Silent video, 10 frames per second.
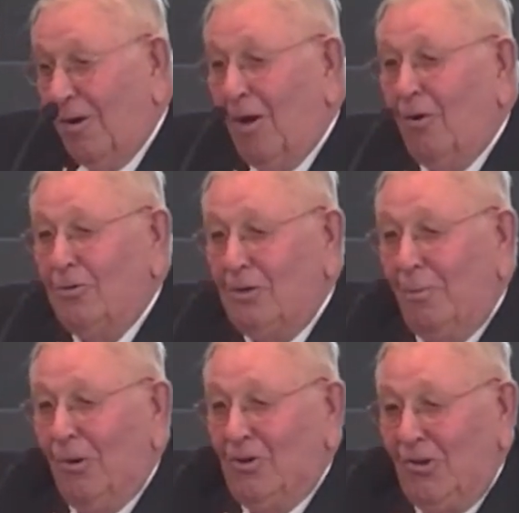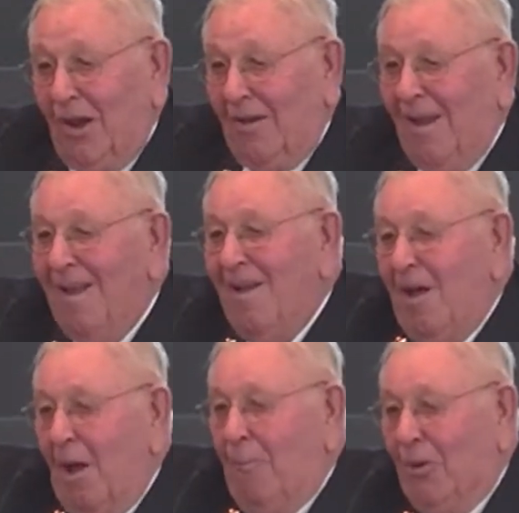and I always appreciate that.
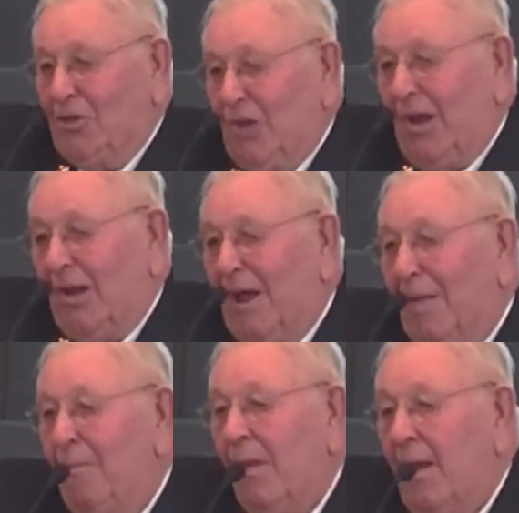I appreciate that.